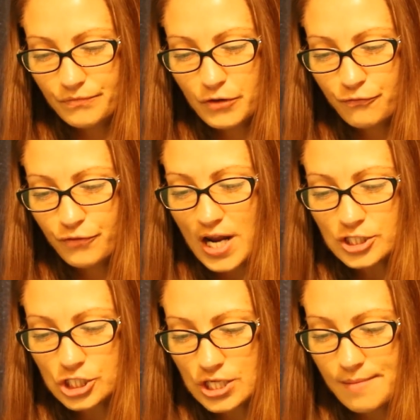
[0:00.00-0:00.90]

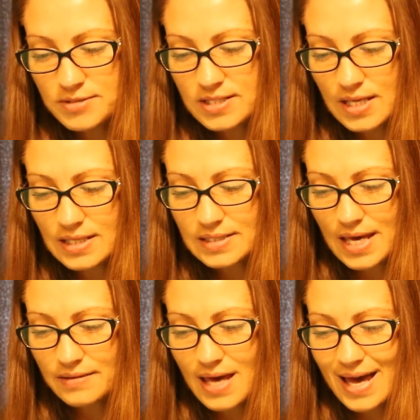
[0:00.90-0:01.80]
friendships, things
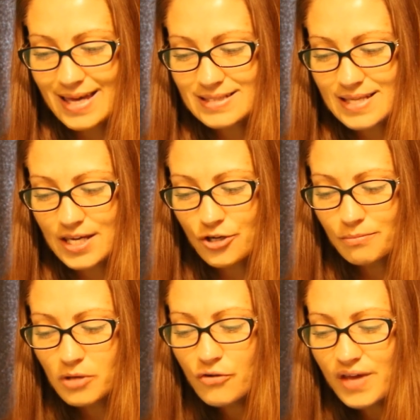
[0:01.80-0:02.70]
like that. It's like you're
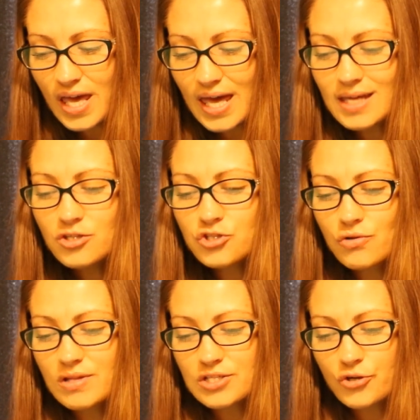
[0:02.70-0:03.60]
moving
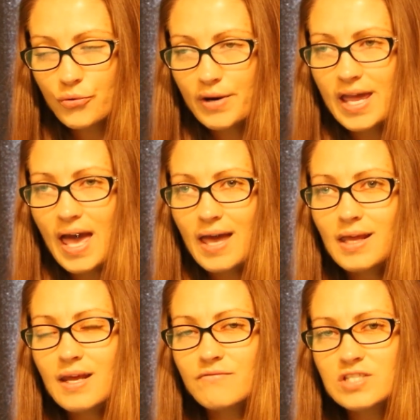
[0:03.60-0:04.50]
into this
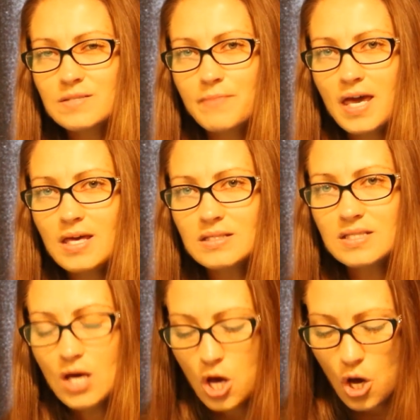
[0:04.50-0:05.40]
creative
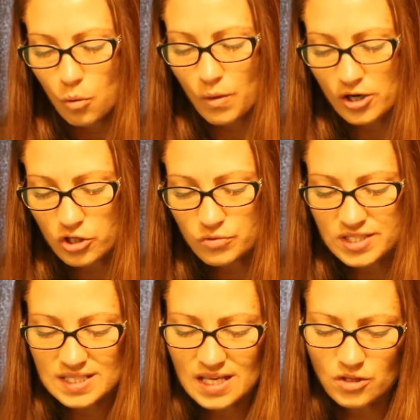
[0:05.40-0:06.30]
space where you
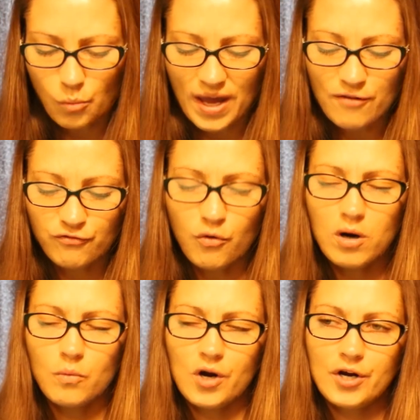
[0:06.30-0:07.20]
see the way
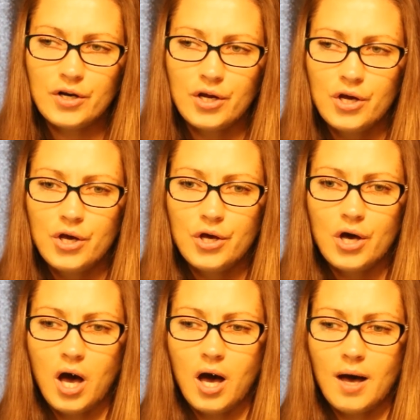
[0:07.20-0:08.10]
forward.
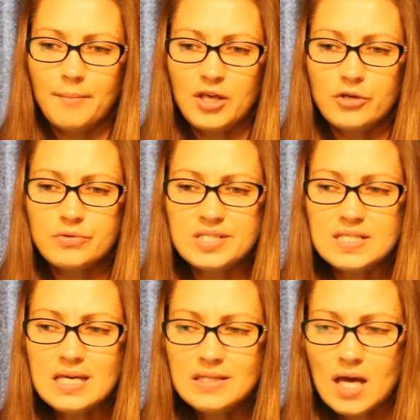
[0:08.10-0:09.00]
You
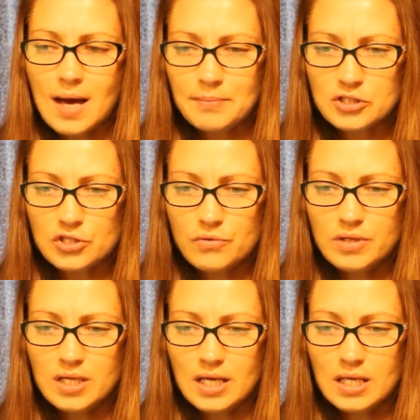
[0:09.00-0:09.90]
see the
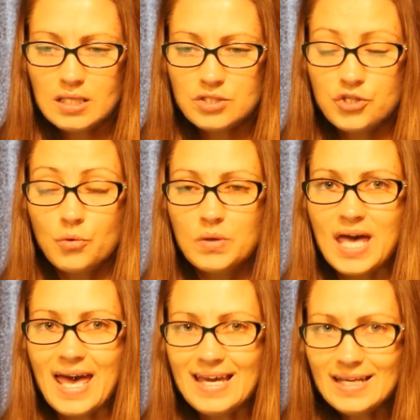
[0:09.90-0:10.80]
opportunities. You
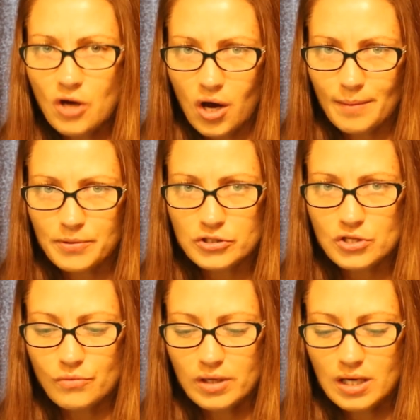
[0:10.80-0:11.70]
gain
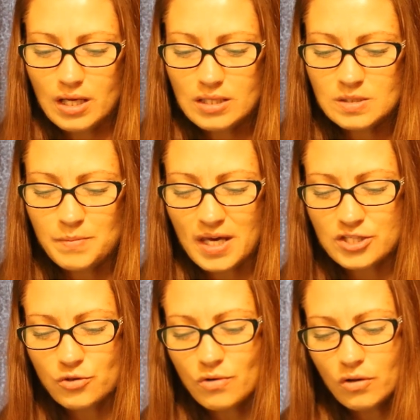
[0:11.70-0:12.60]
opportunities
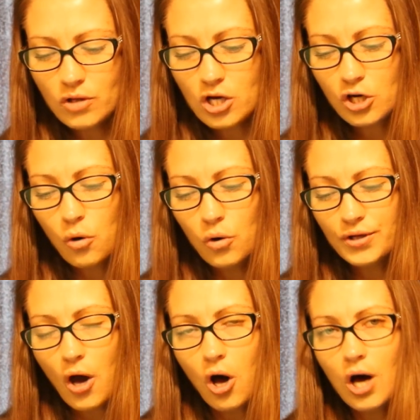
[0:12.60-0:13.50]
because you no longer
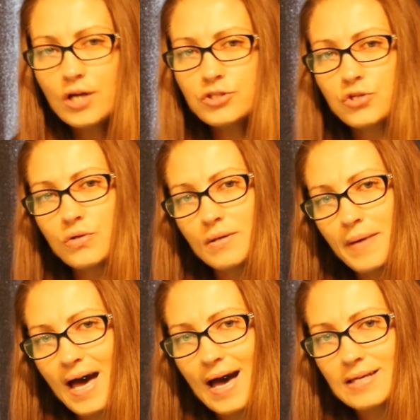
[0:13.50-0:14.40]
hold on to the
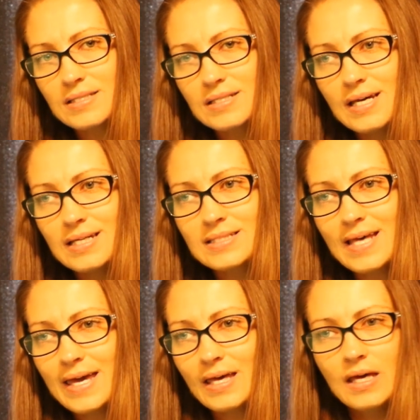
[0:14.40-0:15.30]
past. It's
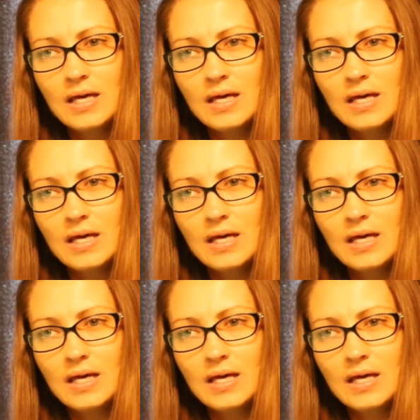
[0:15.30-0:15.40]
like